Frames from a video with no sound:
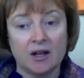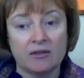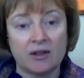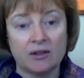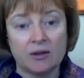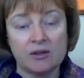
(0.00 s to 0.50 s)

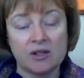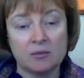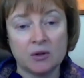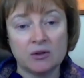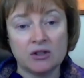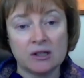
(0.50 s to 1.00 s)
then those
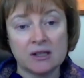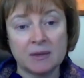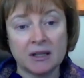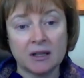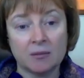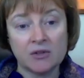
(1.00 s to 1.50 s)
emotions may
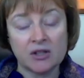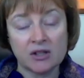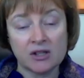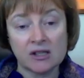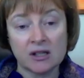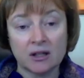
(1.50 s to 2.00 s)
come to the
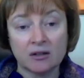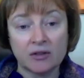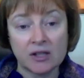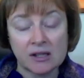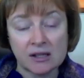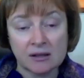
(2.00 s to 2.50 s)

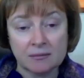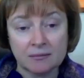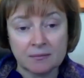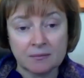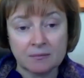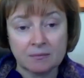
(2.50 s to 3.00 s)
surface.
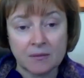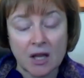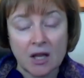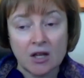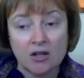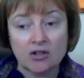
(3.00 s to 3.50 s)

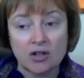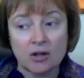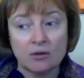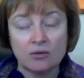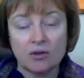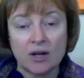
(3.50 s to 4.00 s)

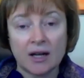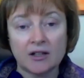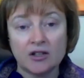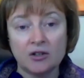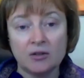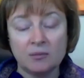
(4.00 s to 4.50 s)
So
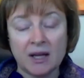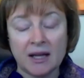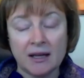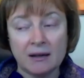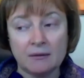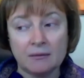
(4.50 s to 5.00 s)
you
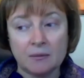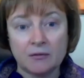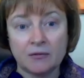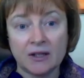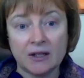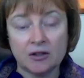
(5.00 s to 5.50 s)
may
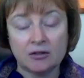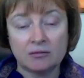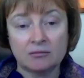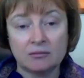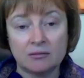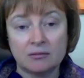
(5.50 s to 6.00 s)
feel
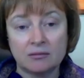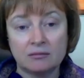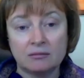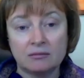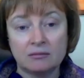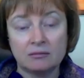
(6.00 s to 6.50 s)

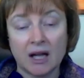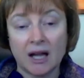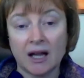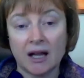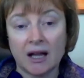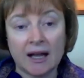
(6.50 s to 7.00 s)

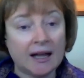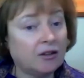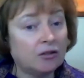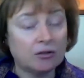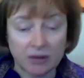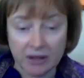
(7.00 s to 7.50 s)

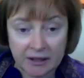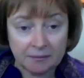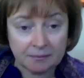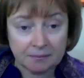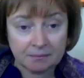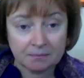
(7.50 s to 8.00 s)
angry
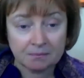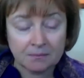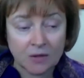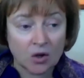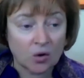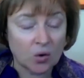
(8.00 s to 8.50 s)

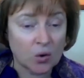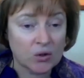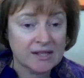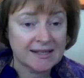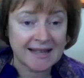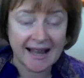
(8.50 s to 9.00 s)
or
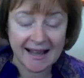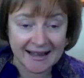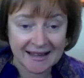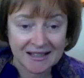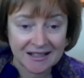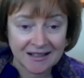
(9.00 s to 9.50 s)

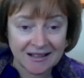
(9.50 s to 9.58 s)
sad